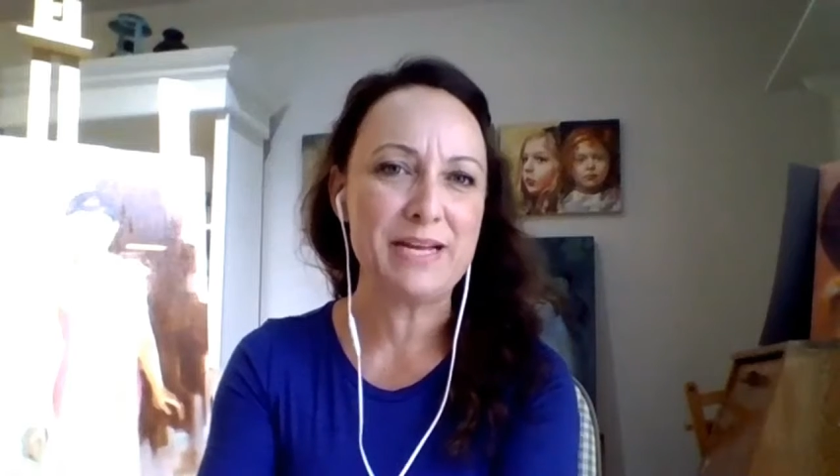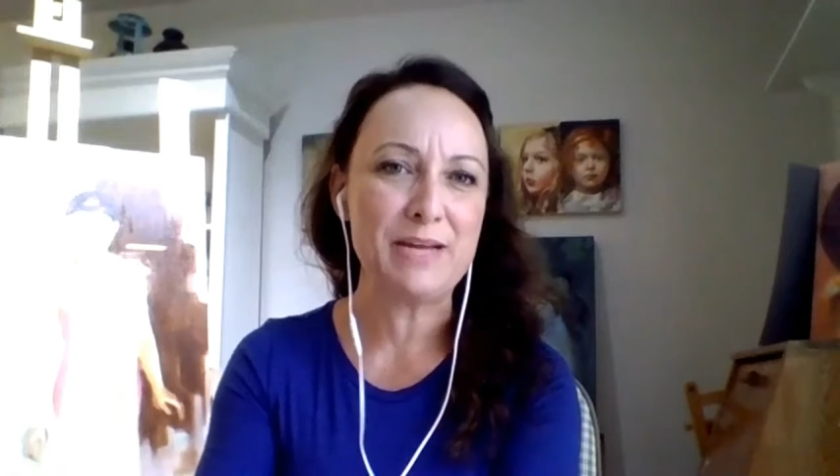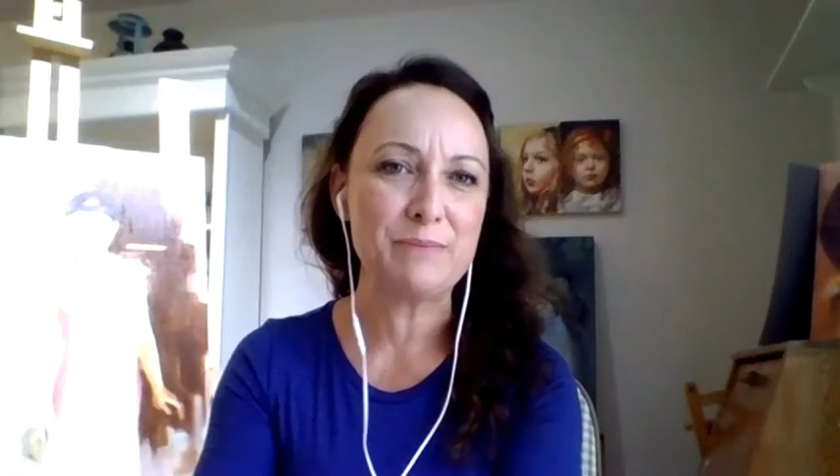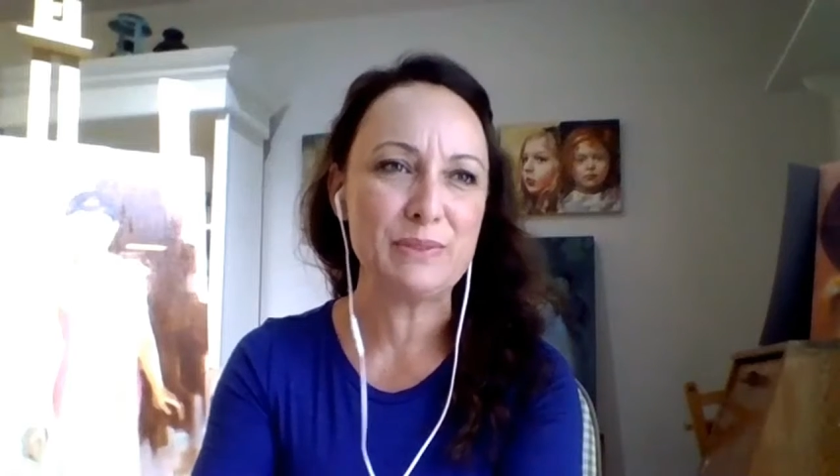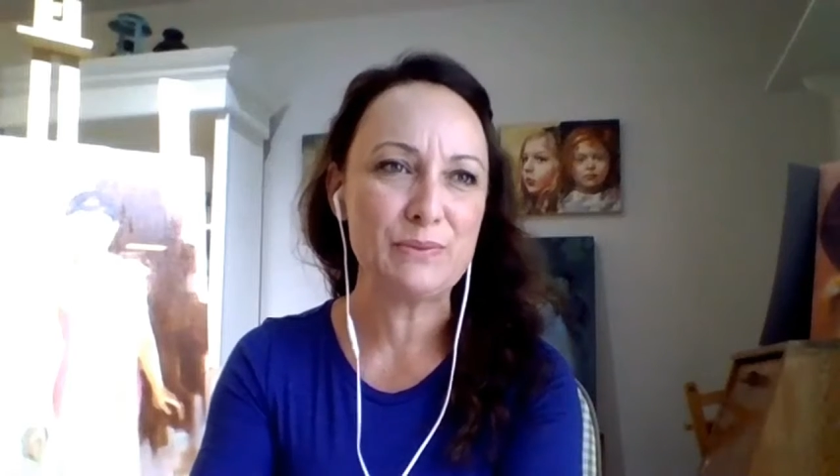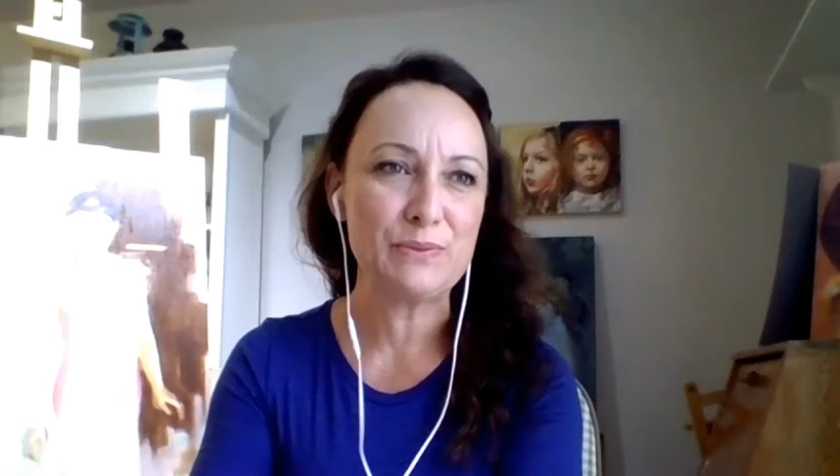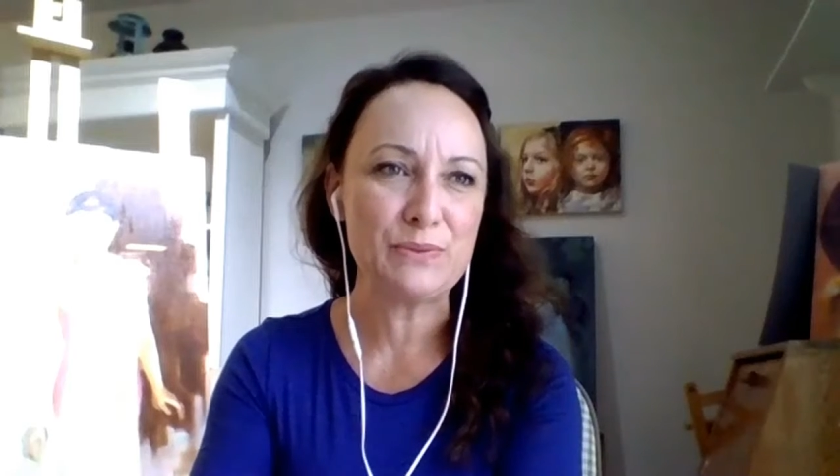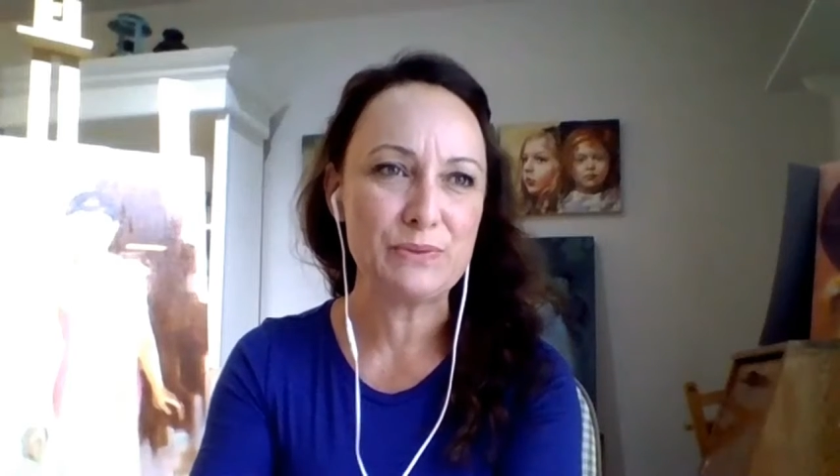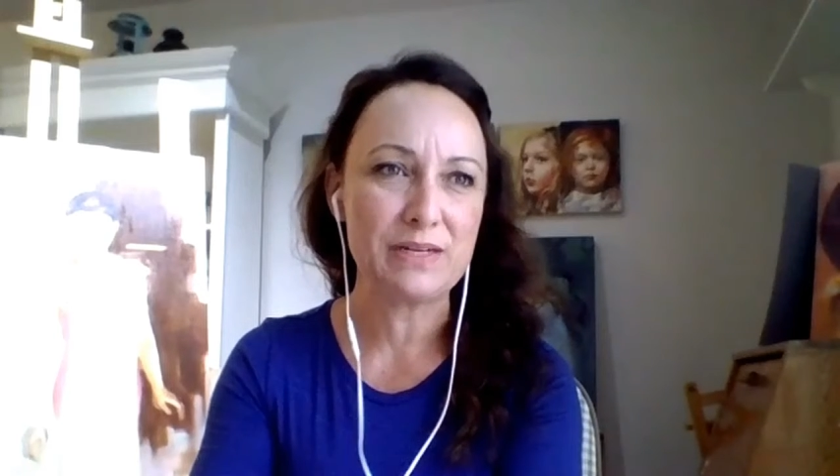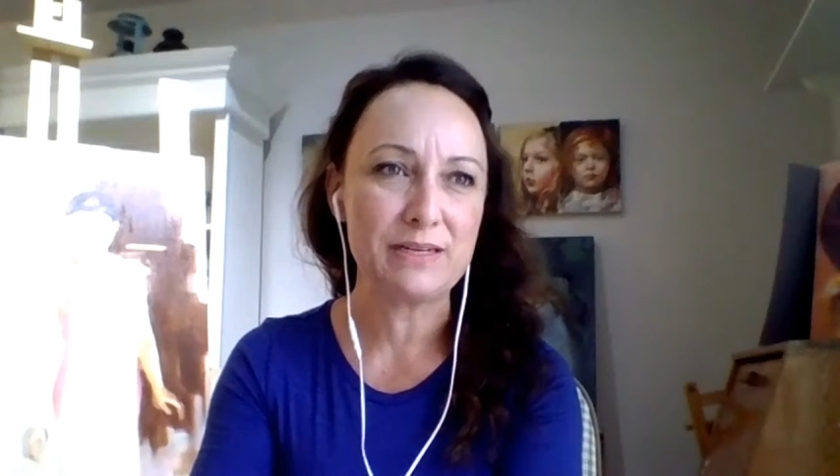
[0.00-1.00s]
I had been
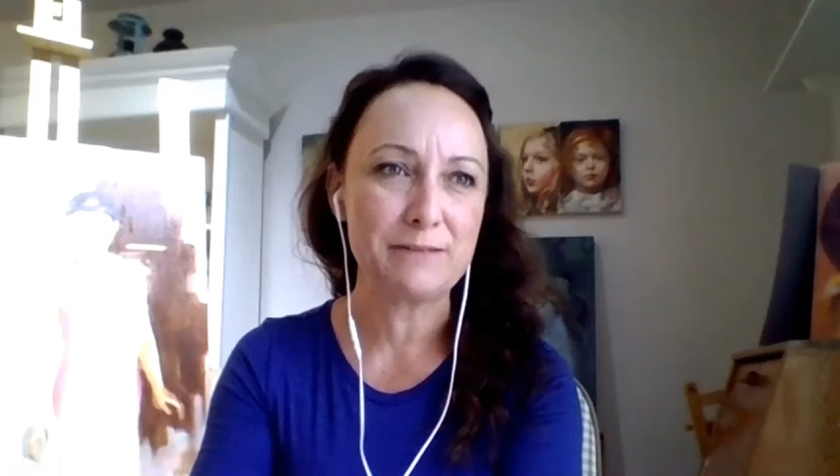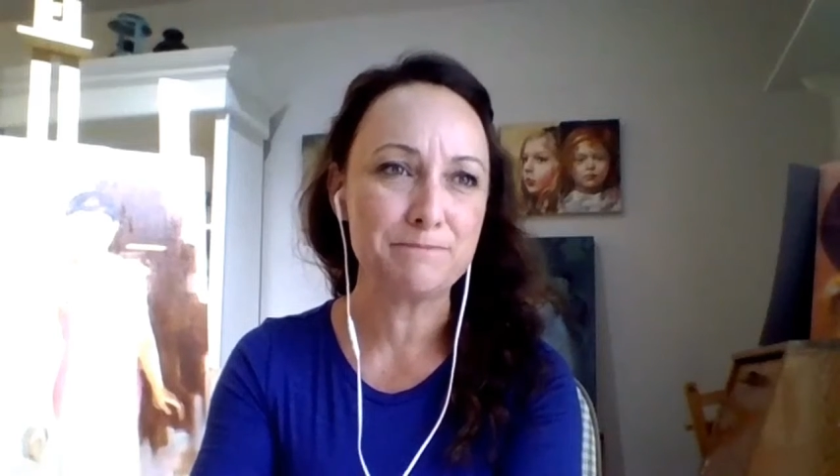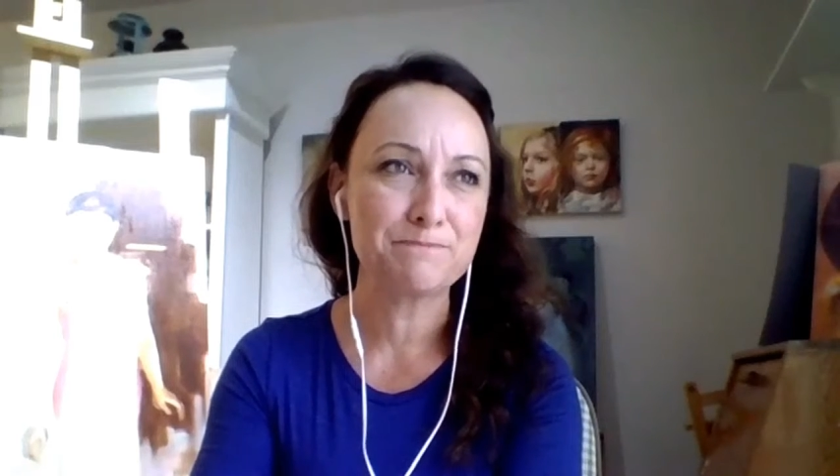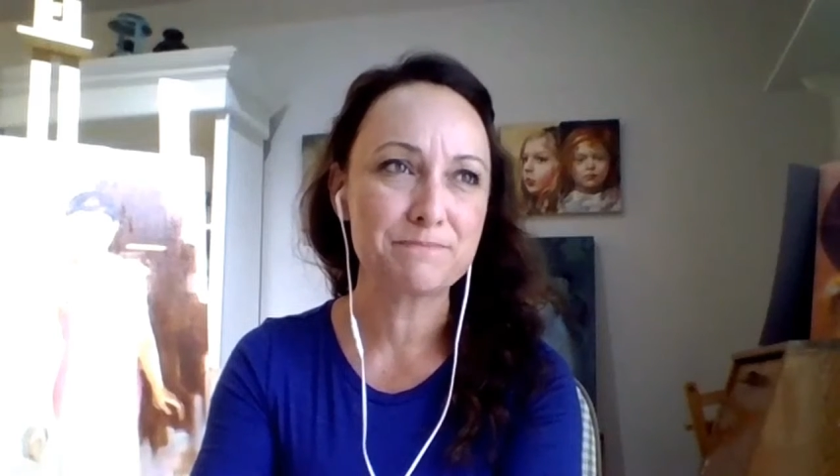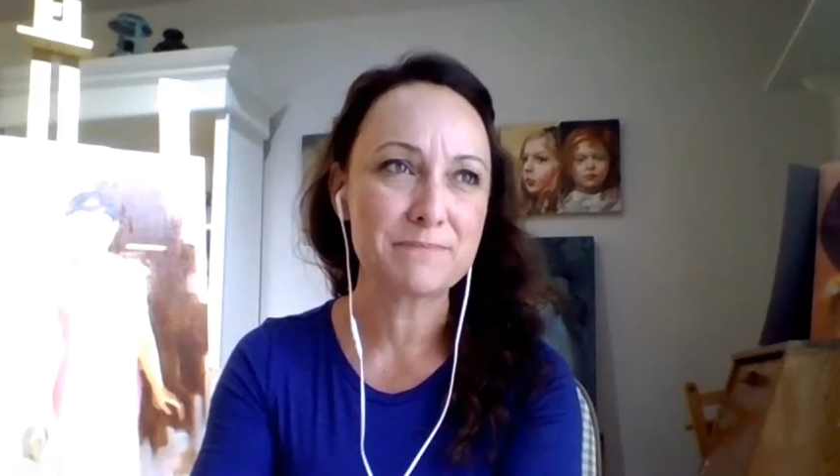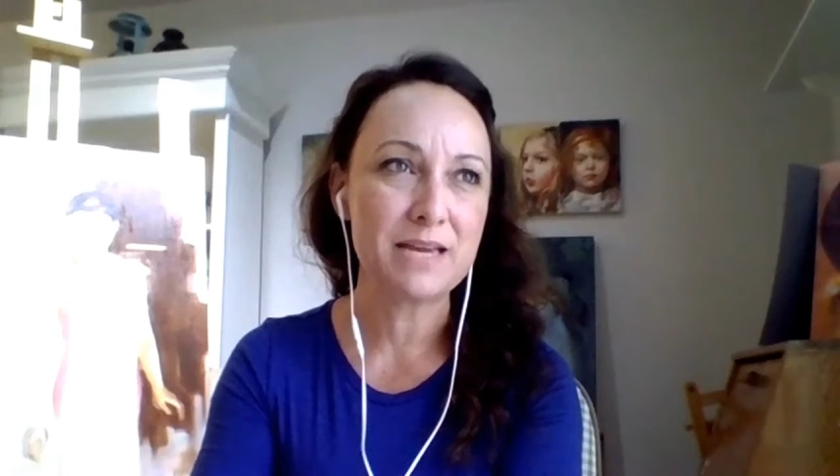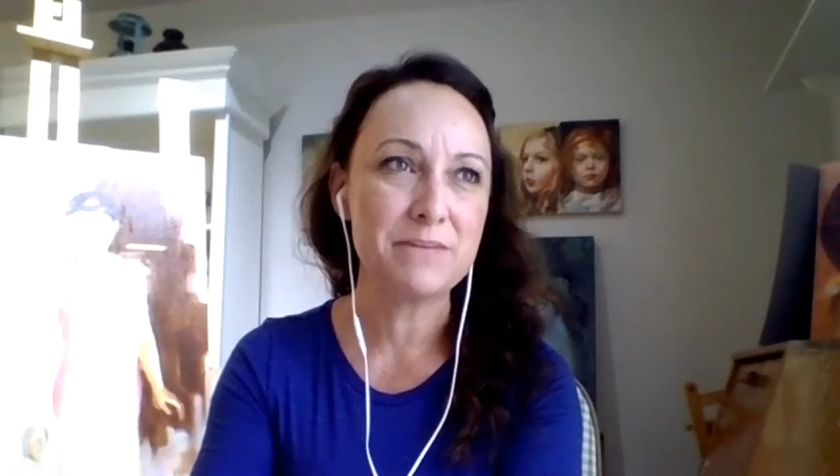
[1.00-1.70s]
through a